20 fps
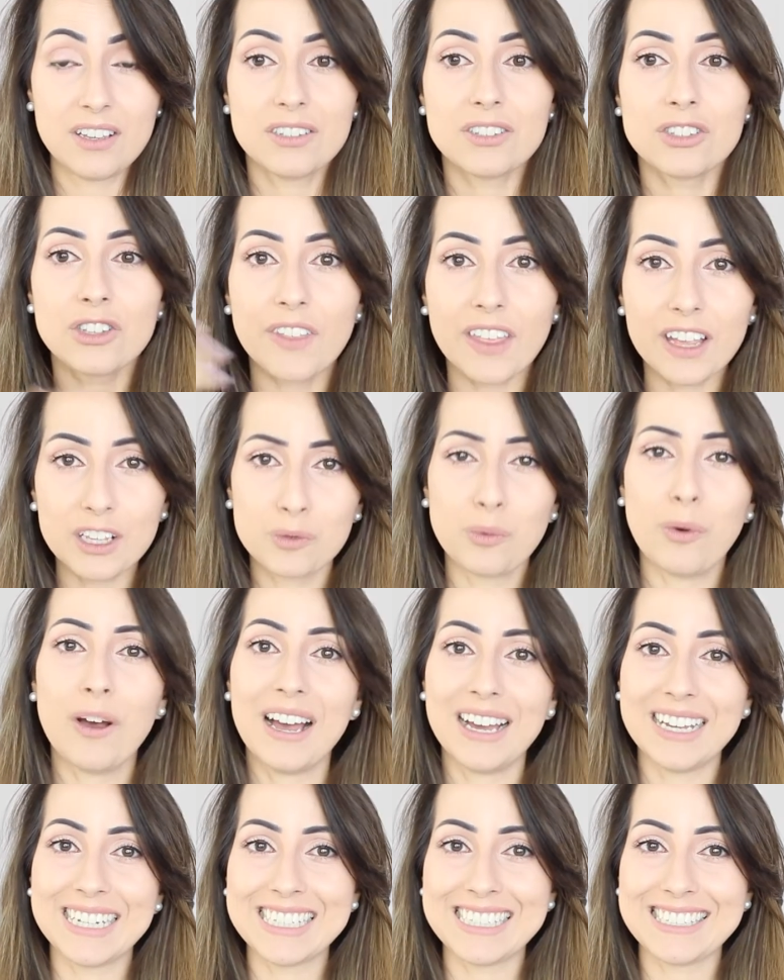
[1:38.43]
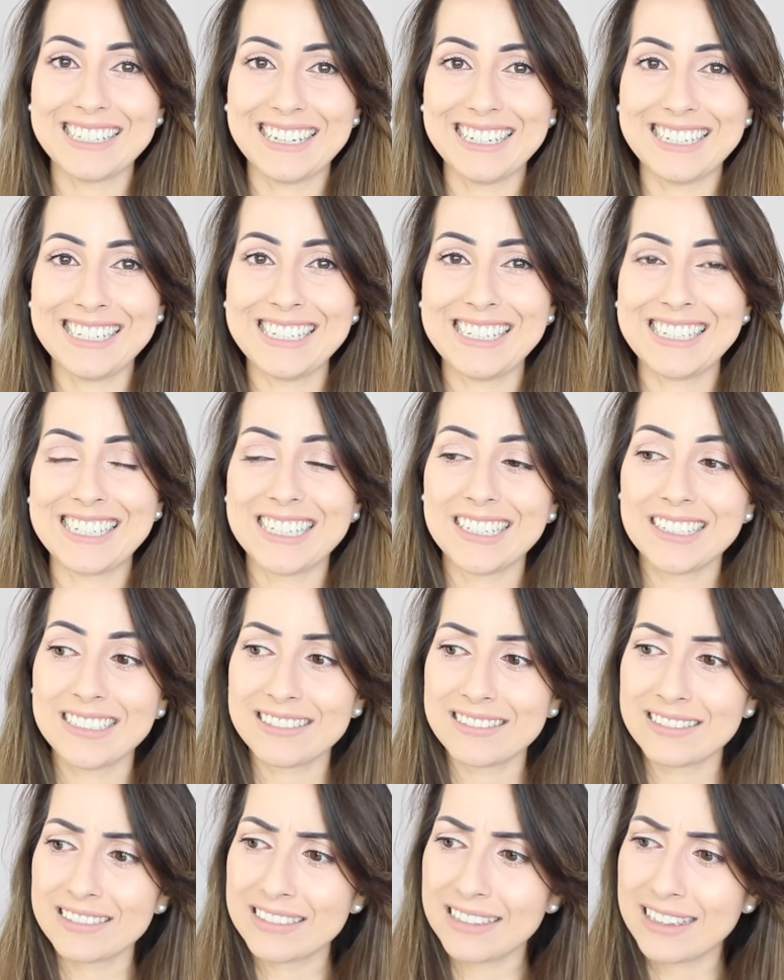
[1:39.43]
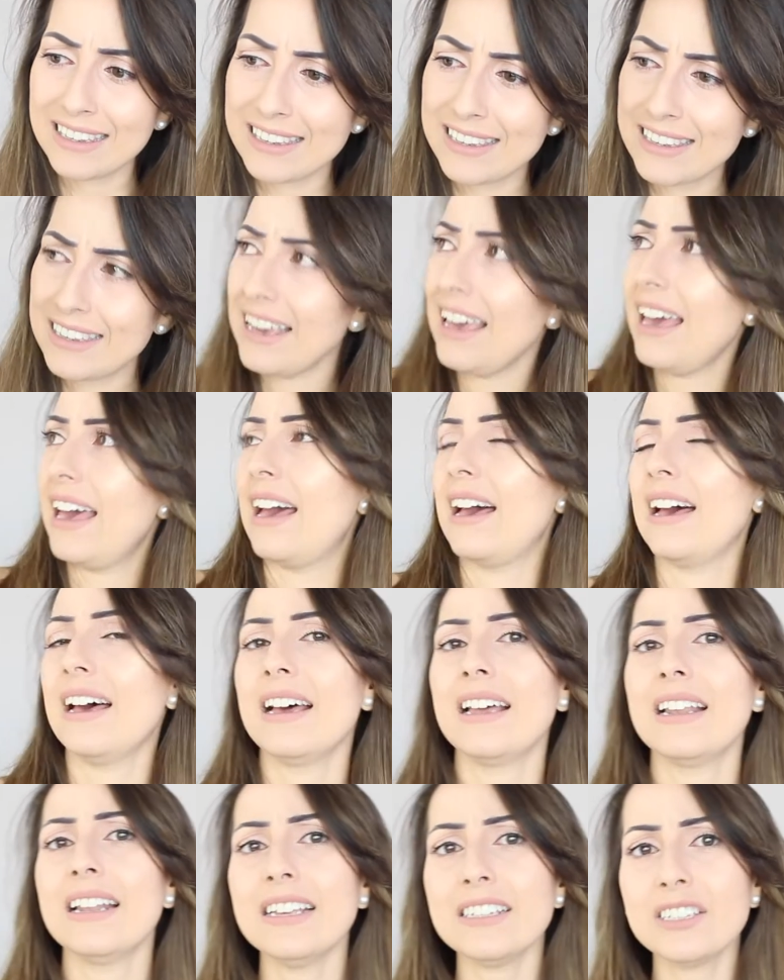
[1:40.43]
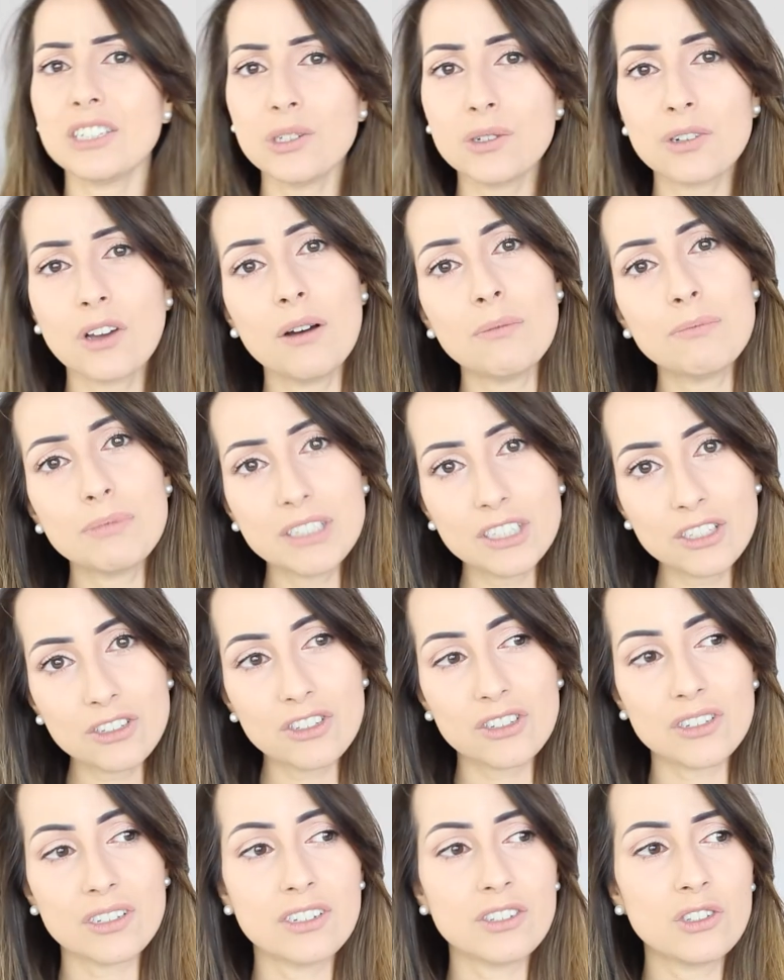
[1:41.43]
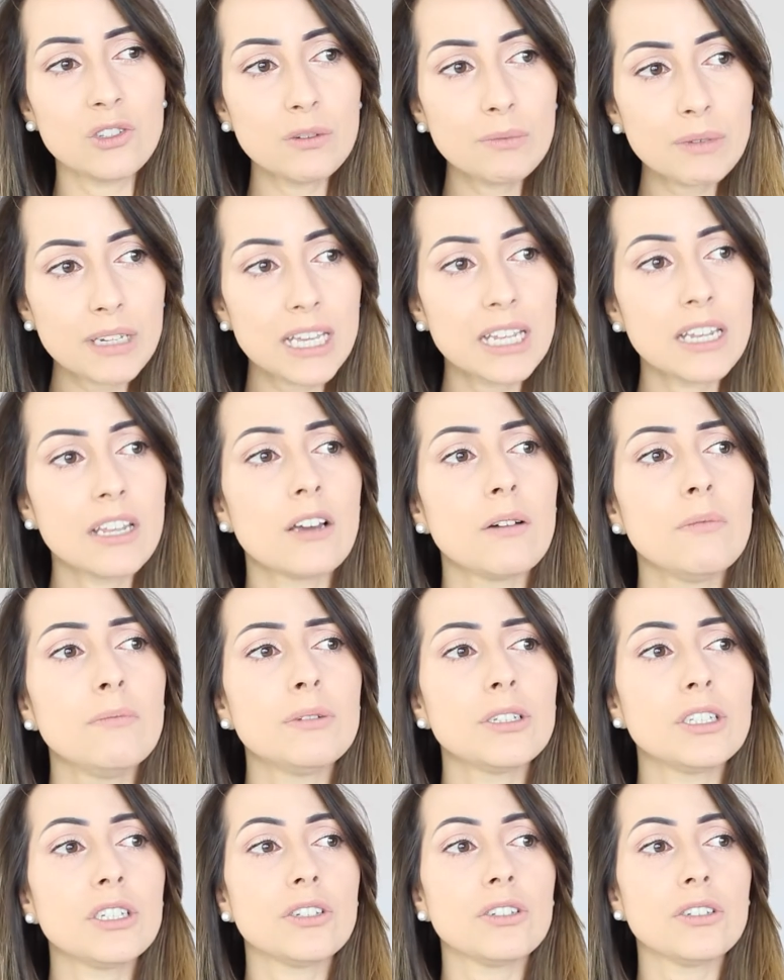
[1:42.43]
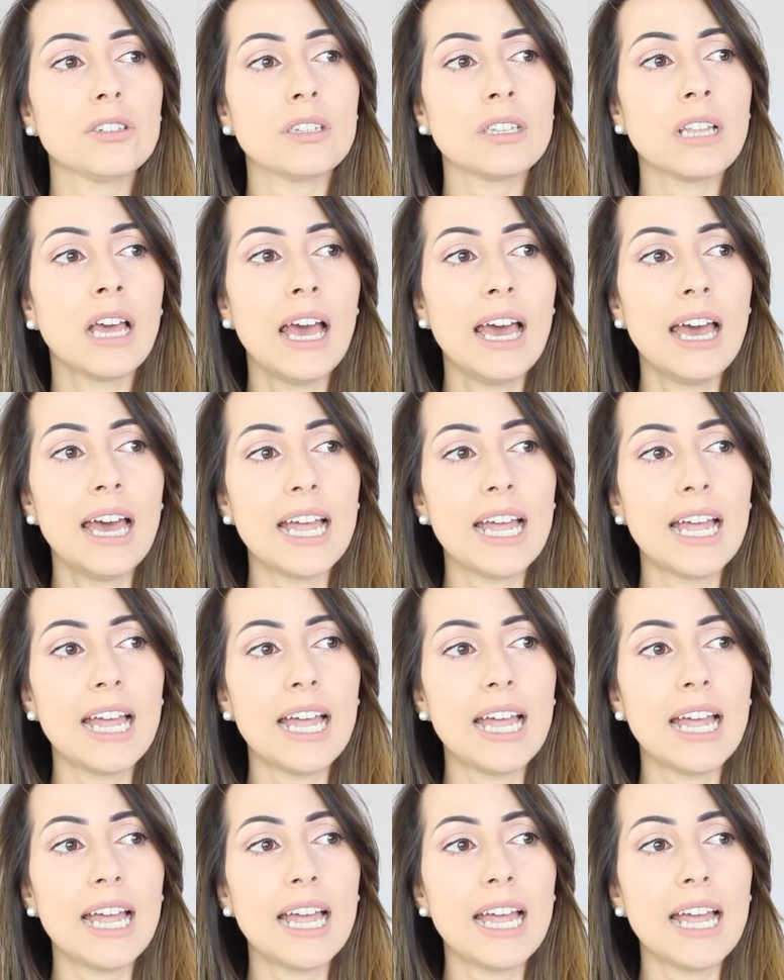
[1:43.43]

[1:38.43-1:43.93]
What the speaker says: So that's what I decided. Yeah, let's do competition. Let's do a bikini competition.